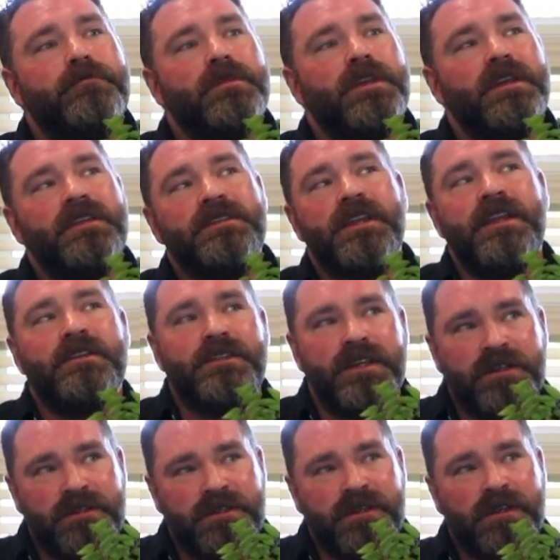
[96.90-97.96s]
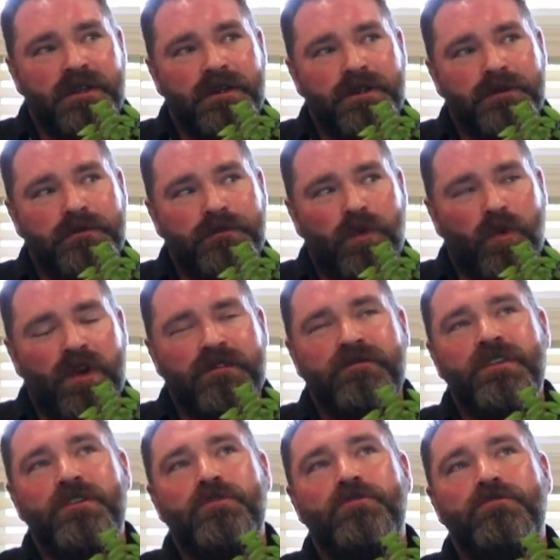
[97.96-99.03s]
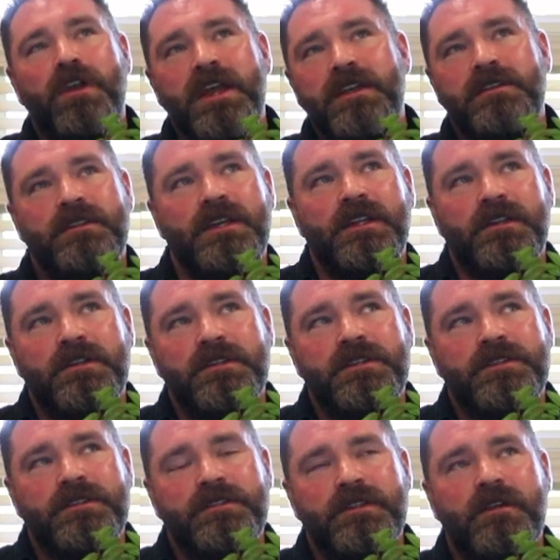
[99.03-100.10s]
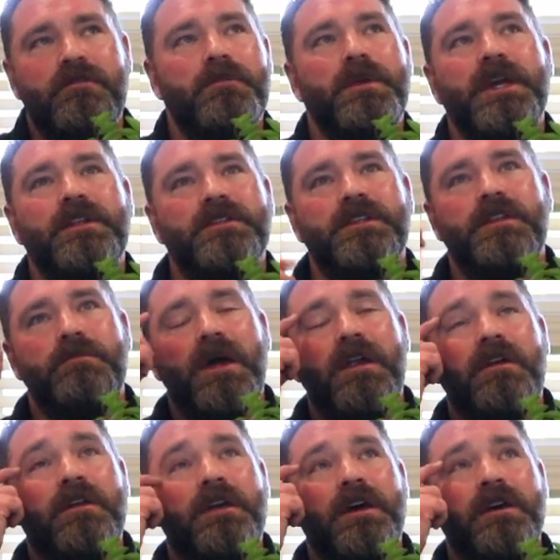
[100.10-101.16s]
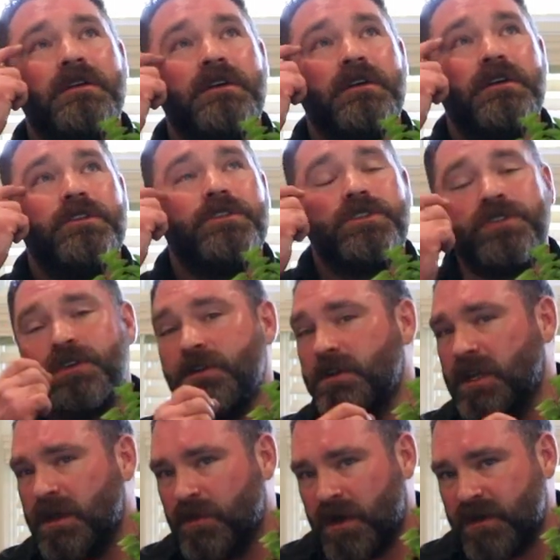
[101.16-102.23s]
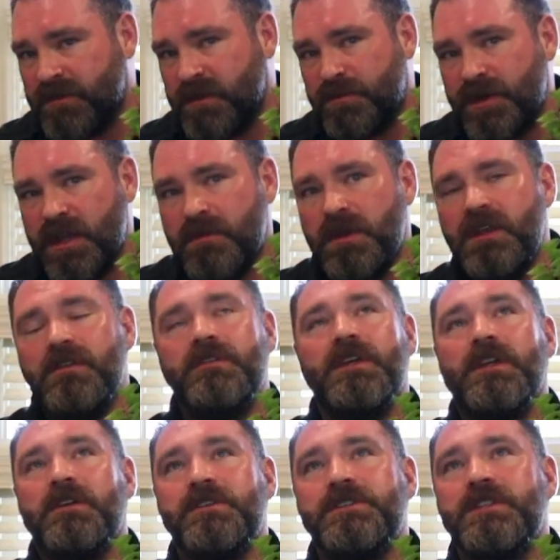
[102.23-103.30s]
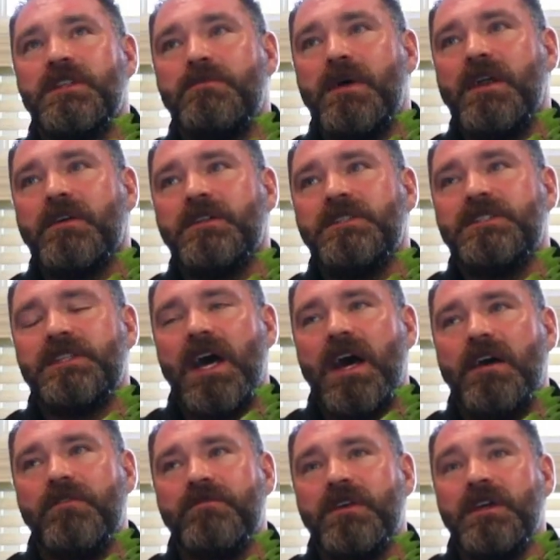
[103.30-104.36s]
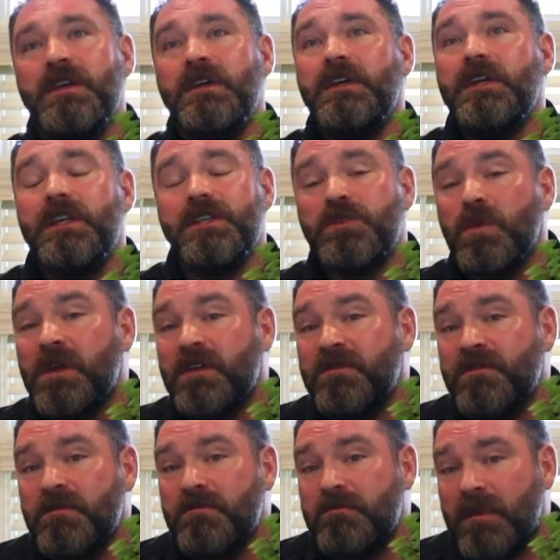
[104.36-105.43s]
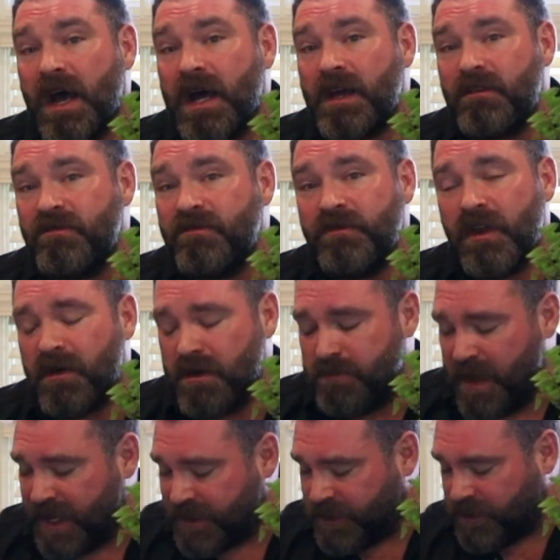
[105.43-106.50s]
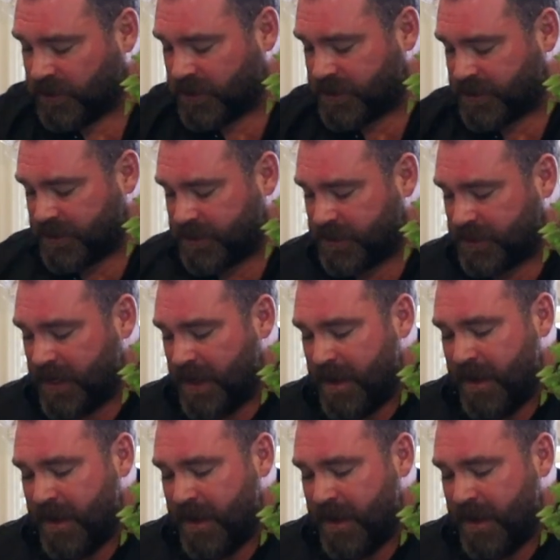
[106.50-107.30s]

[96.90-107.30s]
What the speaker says: He is an antiques dealer, one of the great dealers that remains in America, certainly one of the preeminent dealers in the American South. He is one of my very best sources.